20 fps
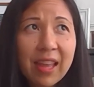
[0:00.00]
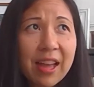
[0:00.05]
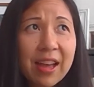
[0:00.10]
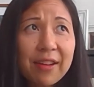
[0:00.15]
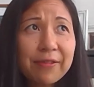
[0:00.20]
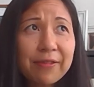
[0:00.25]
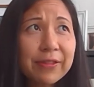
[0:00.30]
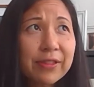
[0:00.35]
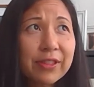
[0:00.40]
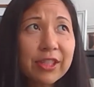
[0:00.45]

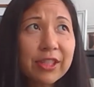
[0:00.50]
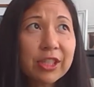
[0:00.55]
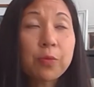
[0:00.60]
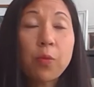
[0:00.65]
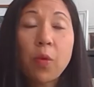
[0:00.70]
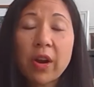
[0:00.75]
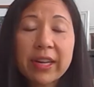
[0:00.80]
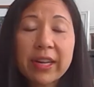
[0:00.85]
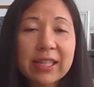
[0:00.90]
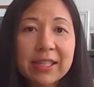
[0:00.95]
of just
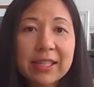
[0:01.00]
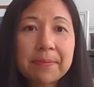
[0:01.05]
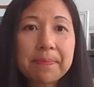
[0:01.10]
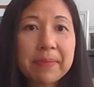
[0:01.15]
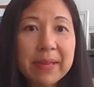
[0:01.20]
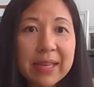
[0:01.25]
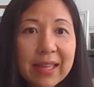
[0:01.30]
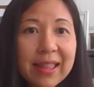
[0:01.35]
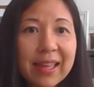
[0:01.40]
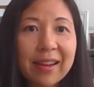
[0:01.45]
wanting to
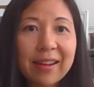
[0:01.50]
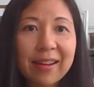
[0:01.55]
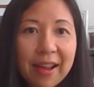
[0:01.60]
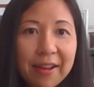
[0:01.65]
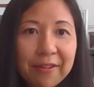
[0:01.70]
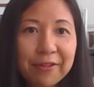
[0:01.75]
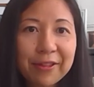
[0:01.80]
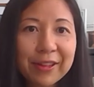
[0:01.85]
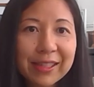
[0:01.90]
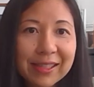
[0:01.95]
be there
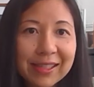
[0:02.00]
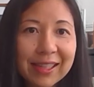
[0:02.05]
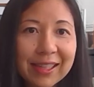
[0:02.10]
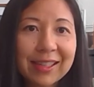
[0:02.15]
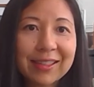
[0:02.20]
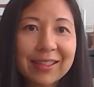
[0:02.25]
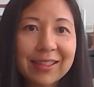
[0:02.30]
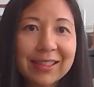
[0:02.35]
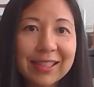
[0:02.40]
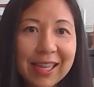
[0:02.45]
every
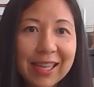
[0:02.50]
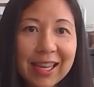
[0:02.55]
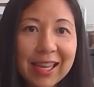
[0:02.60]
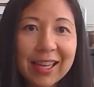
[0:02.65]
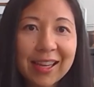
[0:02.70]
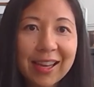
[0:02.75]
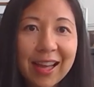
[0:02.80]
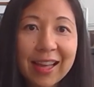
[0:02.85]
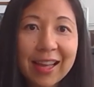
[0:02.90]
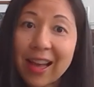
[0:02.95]
single
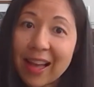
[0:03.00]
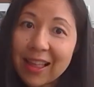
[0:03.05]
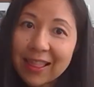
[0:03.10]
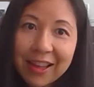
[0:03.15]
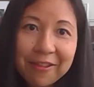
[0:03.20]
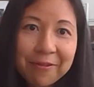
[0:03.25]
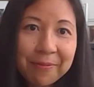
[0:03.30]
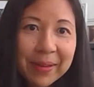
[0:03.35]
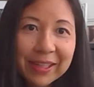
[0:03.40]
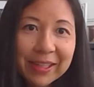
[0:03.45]
day. I
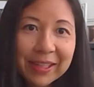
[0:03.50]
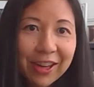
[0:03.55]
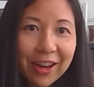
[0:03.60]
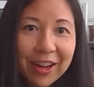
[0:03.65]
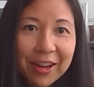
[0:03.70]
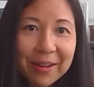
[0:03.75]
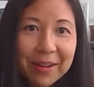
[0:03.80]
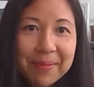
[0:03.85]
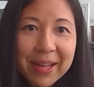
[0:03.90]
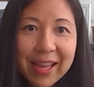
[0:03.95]
love my
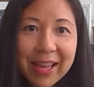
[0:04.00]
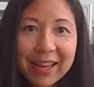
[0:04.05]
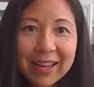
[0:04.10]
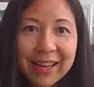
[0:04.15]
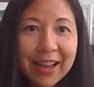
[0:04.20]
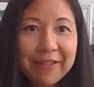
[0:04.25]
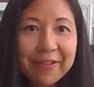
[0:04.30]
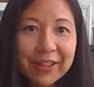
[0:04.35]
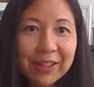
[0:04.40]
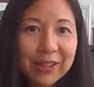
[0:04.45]
job,
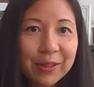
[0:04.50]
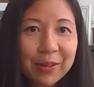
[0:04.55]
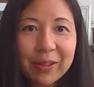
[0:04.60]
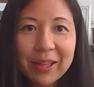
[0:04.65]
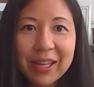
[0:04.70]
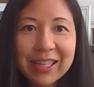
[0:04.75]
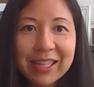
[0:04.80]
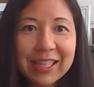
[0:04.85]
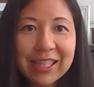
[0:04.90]
and I feel so lucky